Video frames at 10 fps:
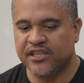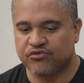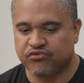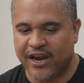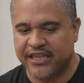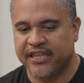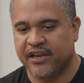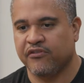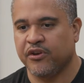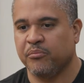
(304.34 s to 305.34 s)
is right
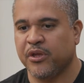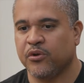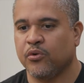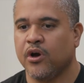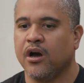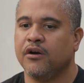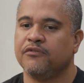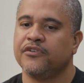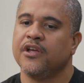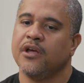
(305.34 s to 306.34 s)
there in the middle of